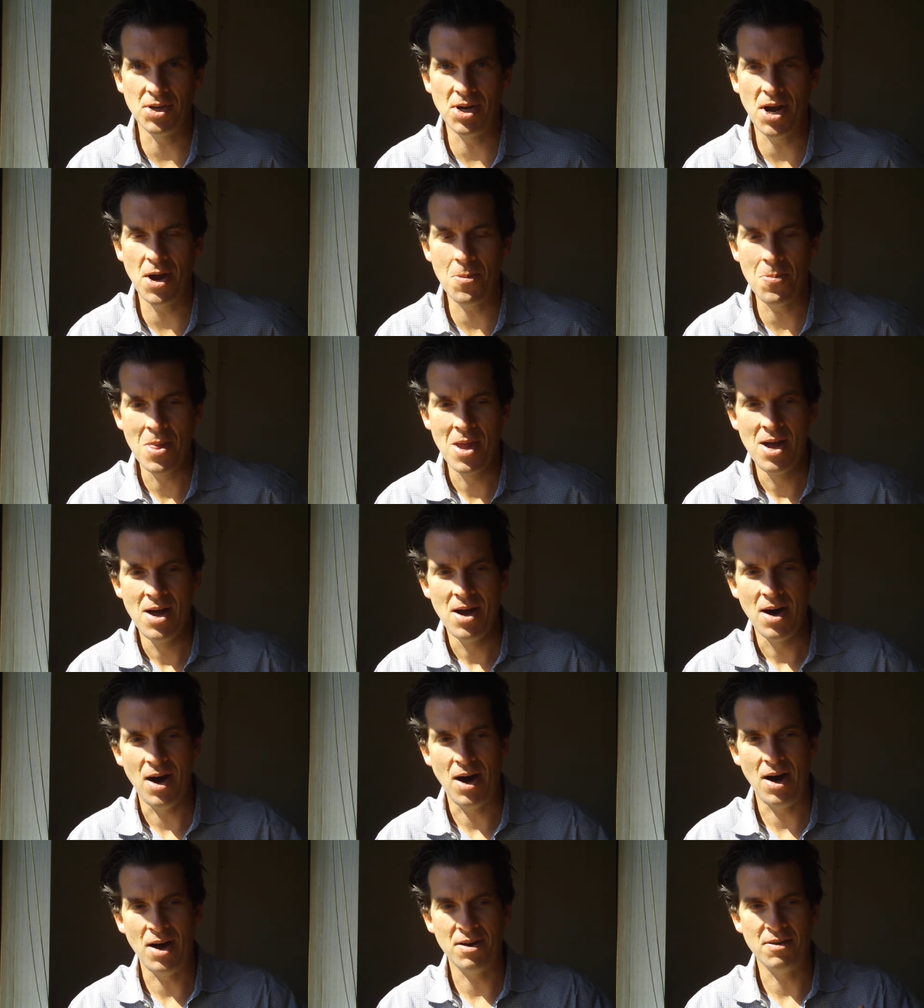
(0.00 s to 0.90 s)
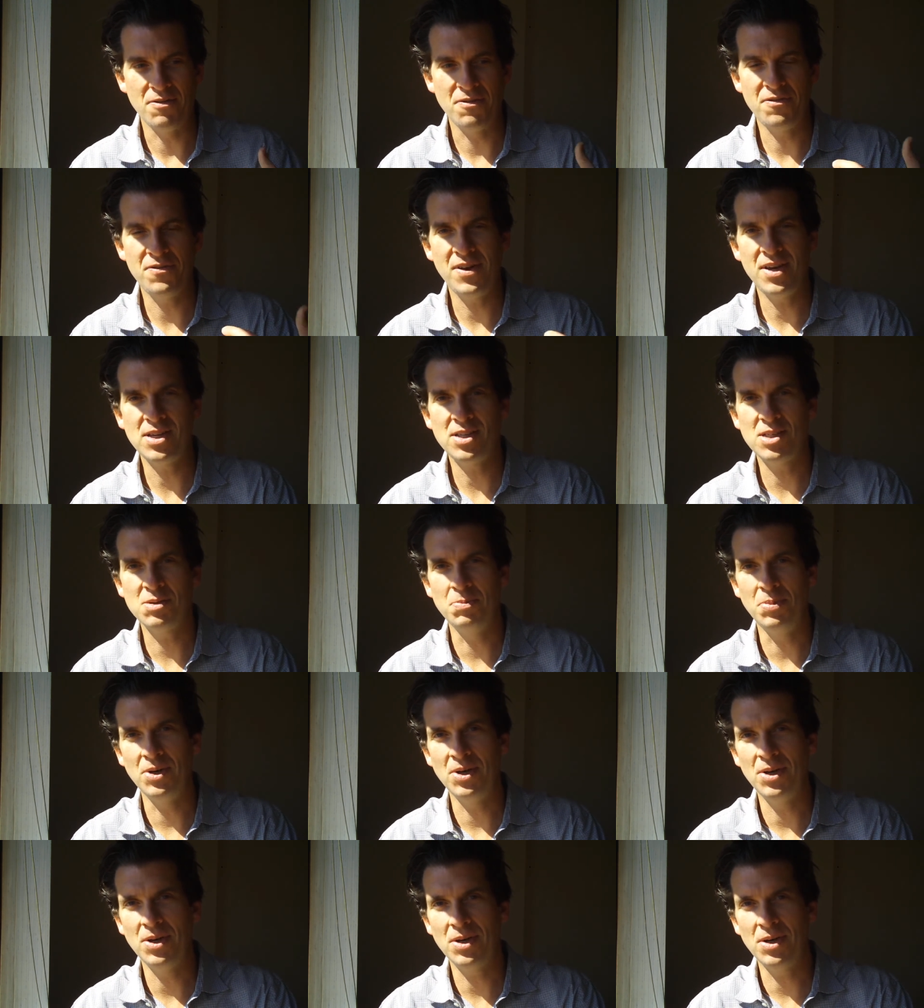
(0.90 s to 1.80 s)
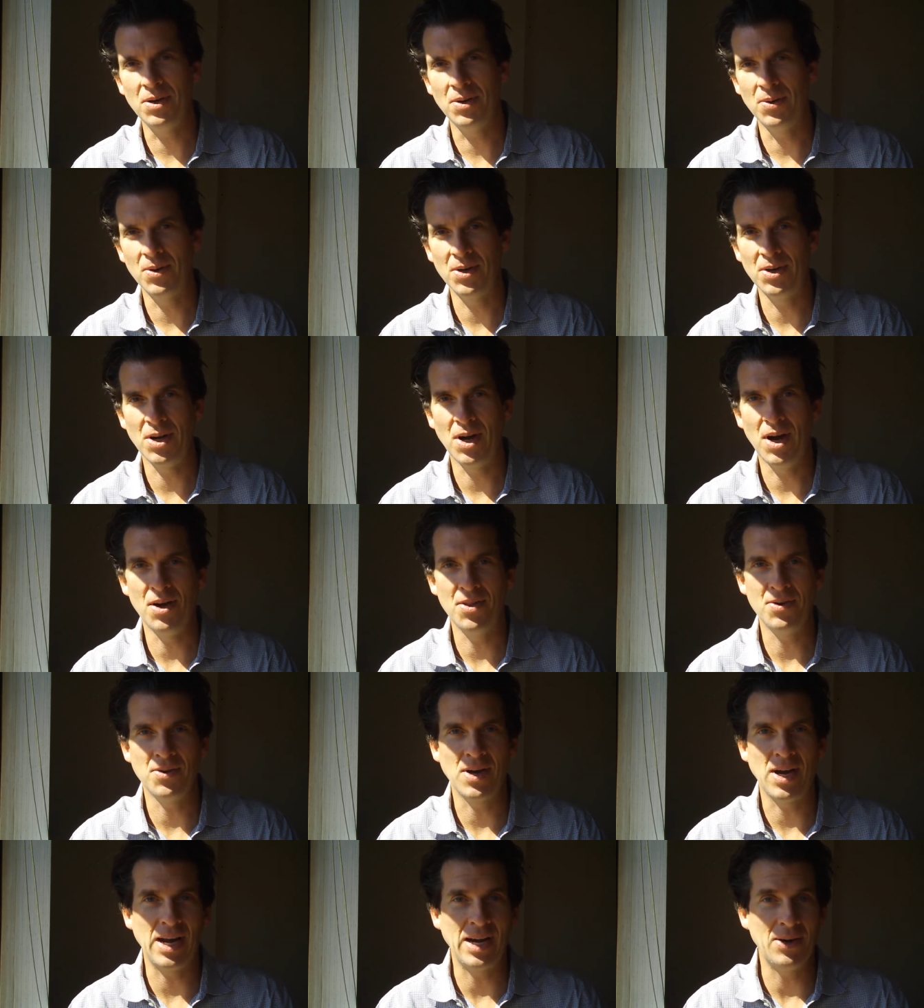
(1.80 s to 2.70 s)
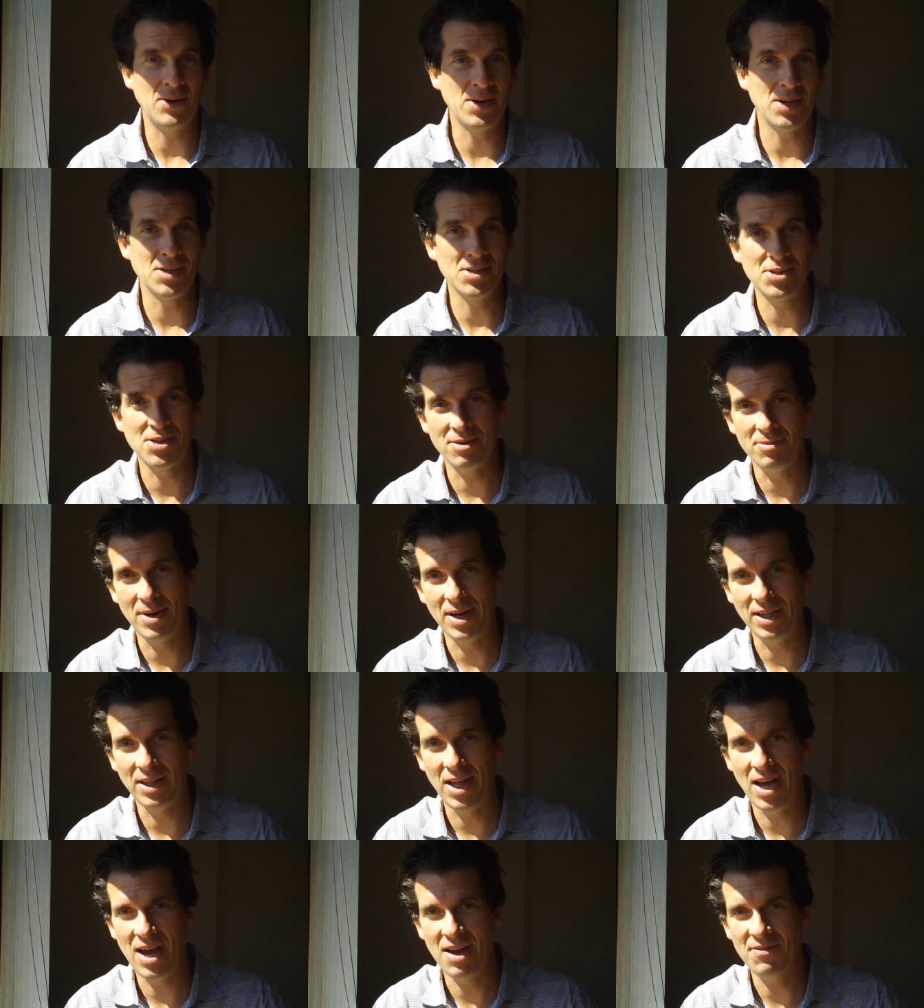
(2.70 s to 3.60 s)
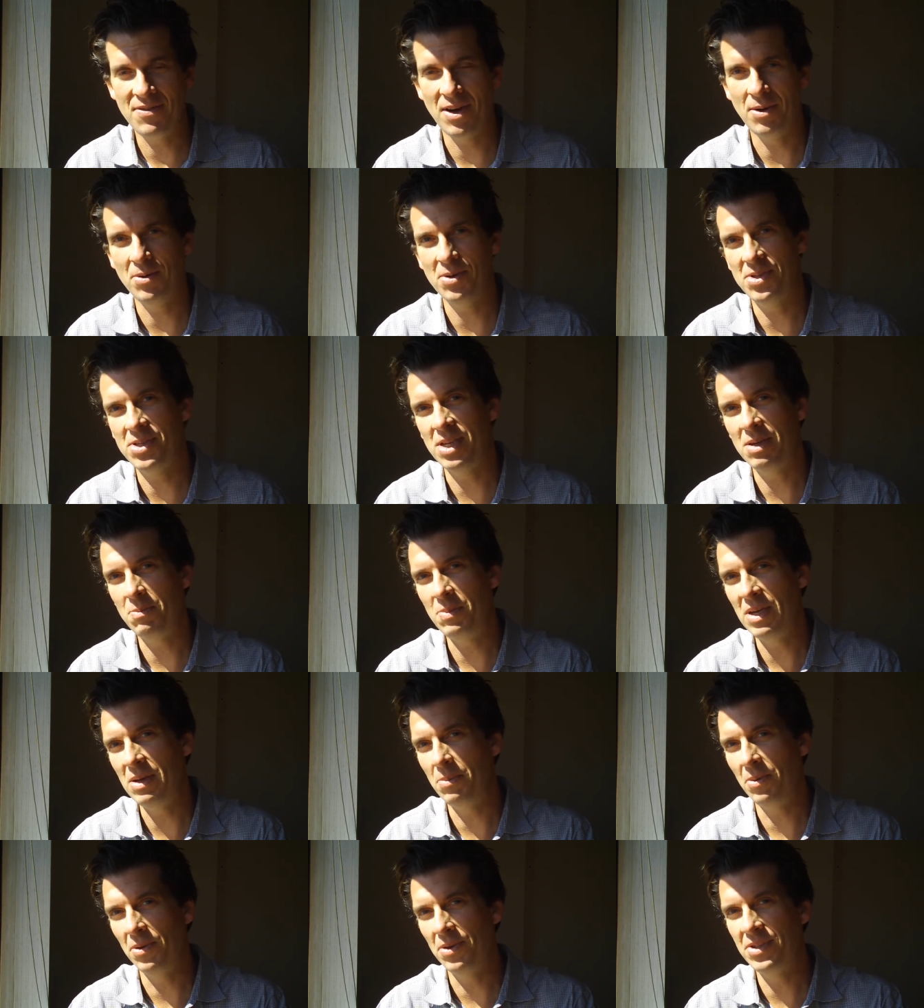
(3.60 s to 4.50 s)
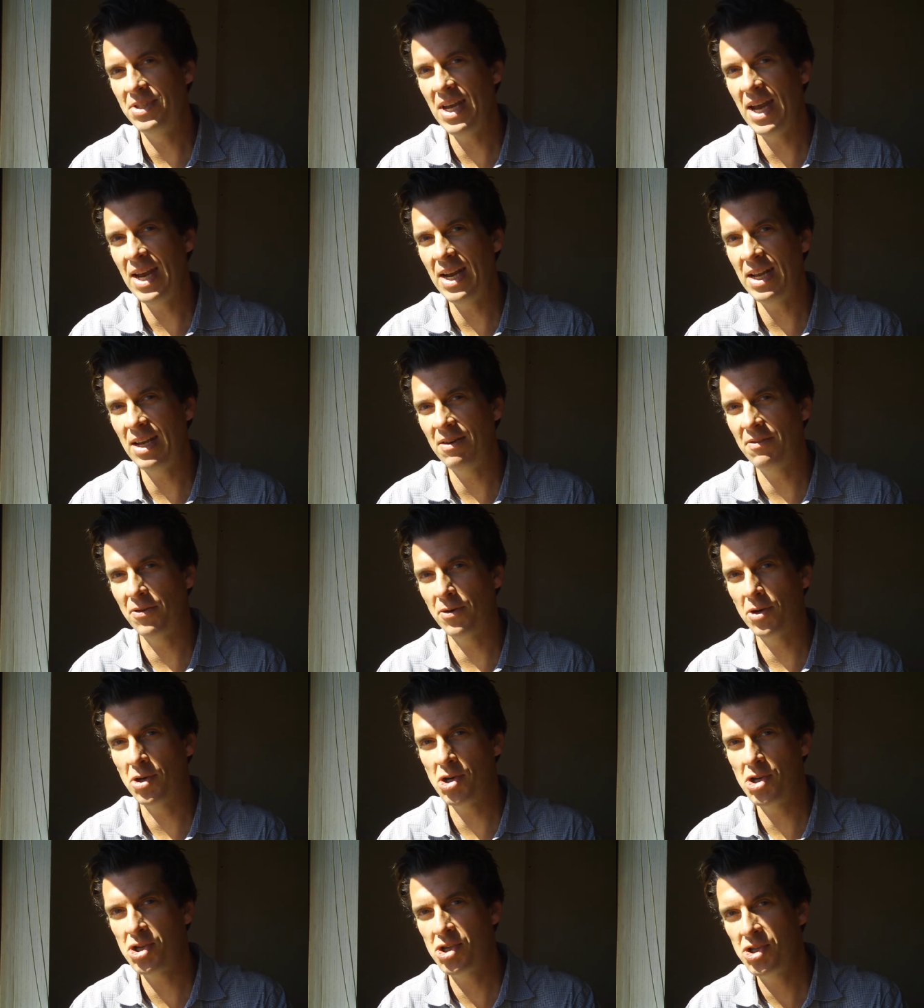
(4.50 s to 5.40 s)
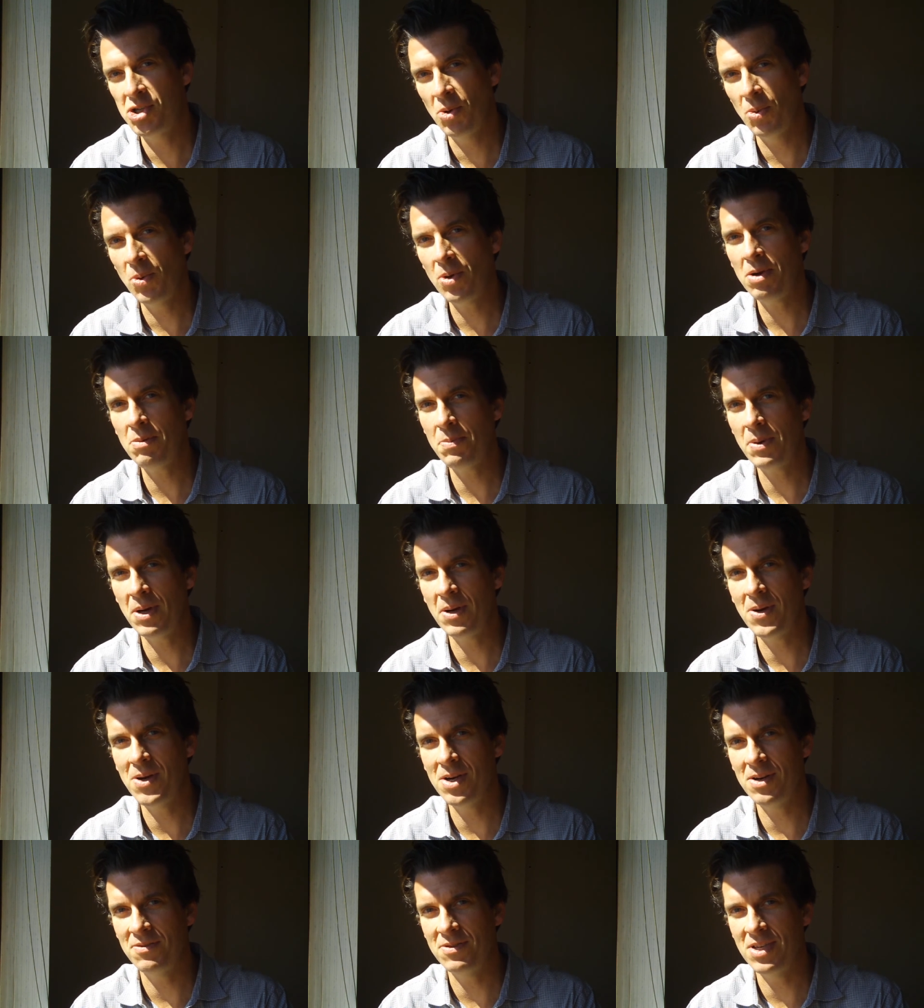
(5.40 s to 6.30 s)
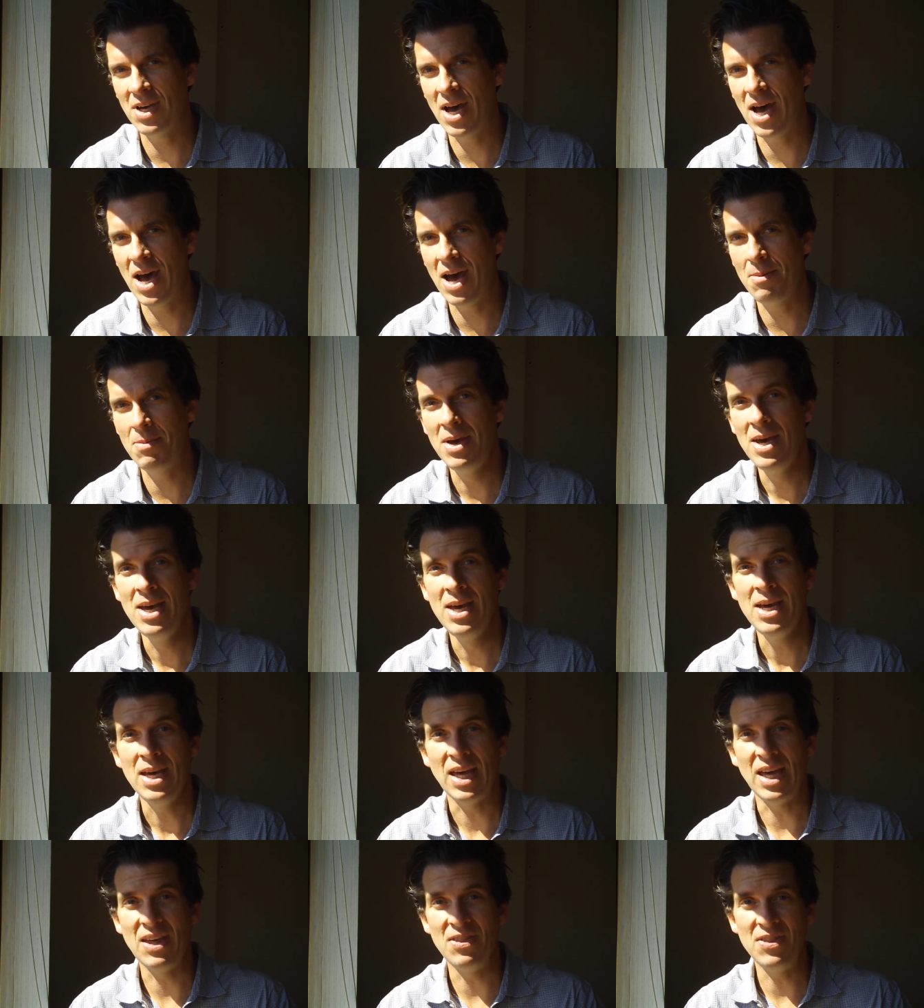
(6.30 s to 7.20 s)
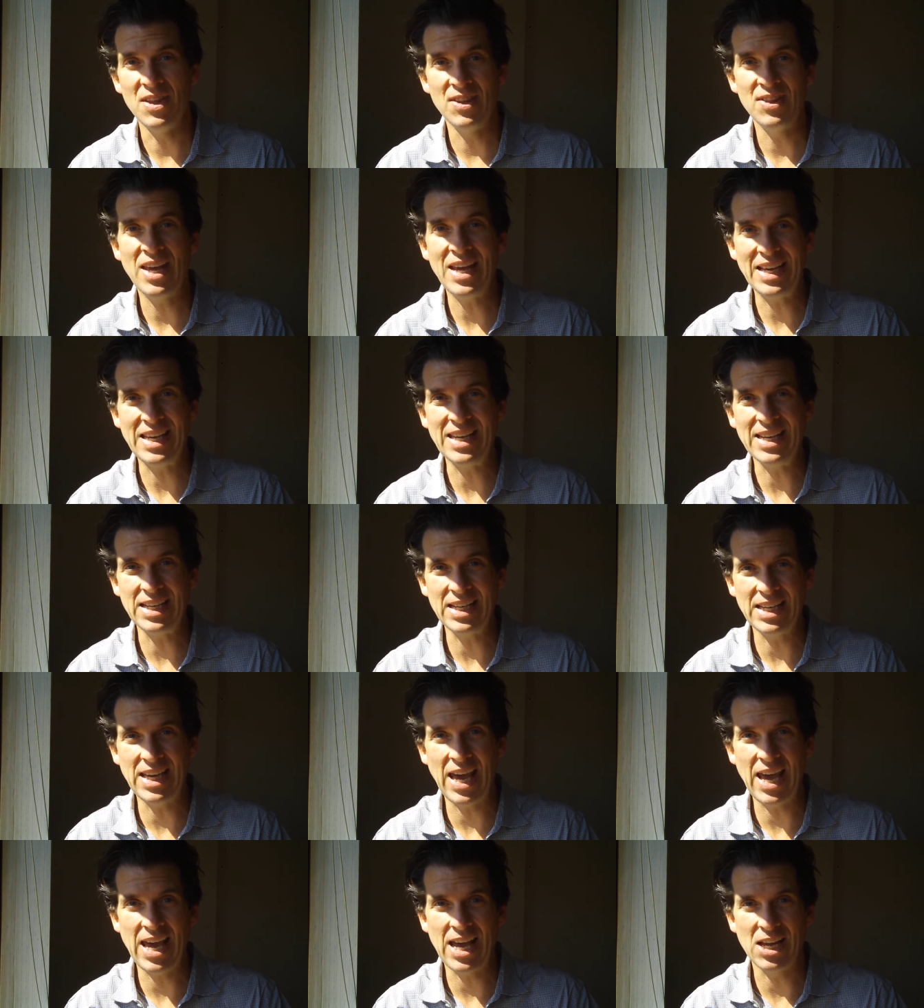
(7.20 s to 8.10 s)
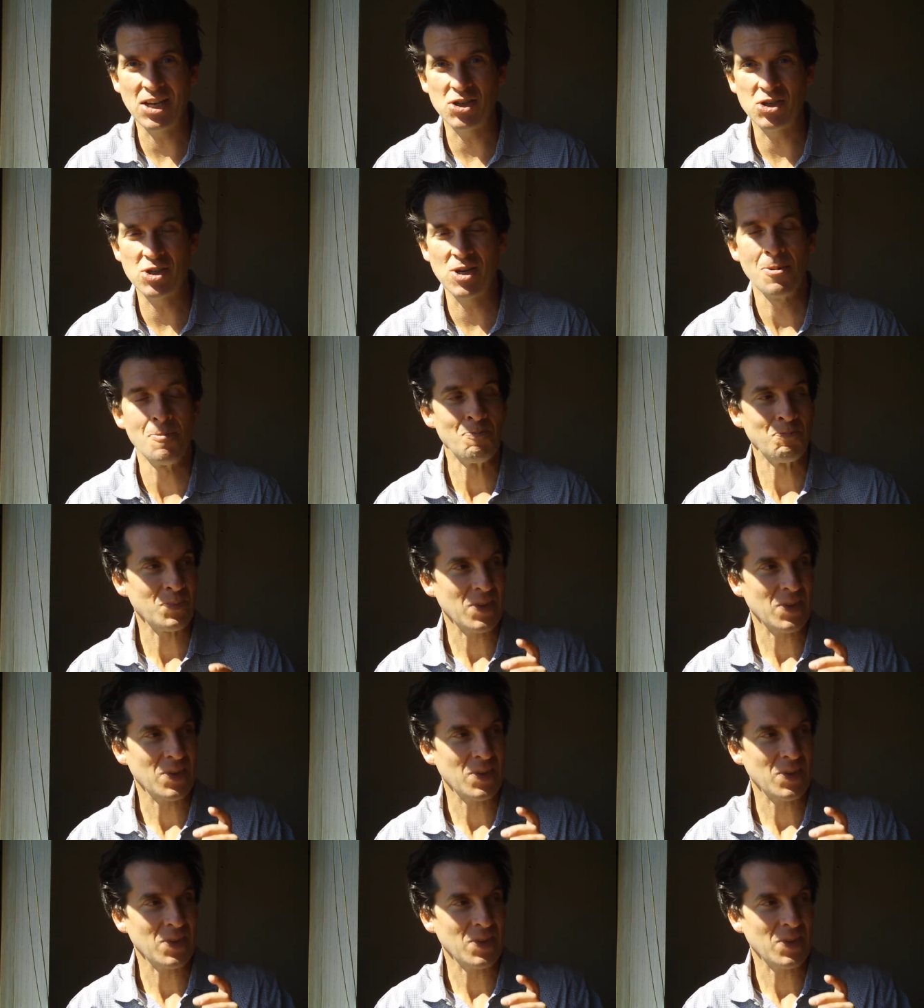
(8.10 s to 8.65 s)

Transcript: You know, on Facebook or in other areas of my life, I will see people dating for a short period of time and then they get engaged.